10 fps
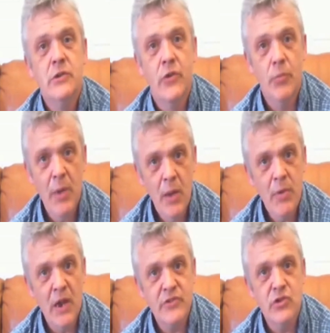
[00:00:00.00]
So the
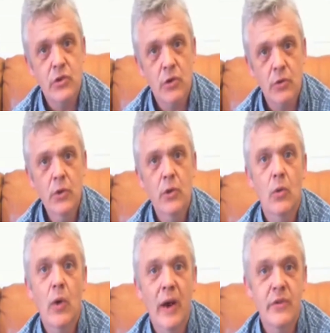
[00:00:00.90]
baby, as it
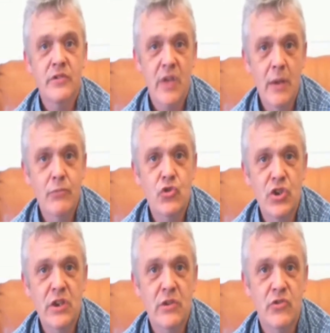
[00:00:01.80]
grew, had the same
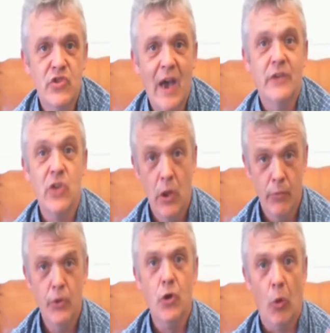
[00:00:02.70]
genes as
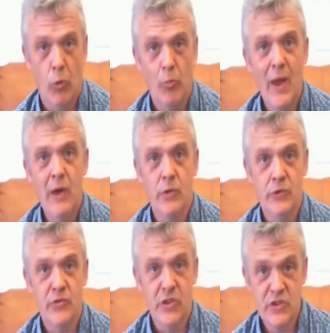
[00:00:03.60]
the normal
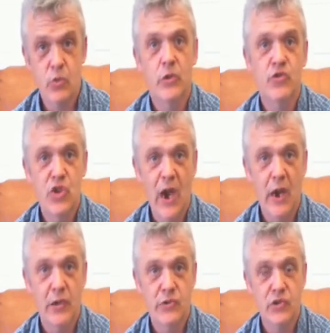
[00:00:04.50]
parent. These weren't
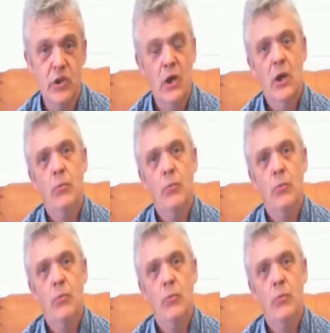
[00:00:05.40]
changed.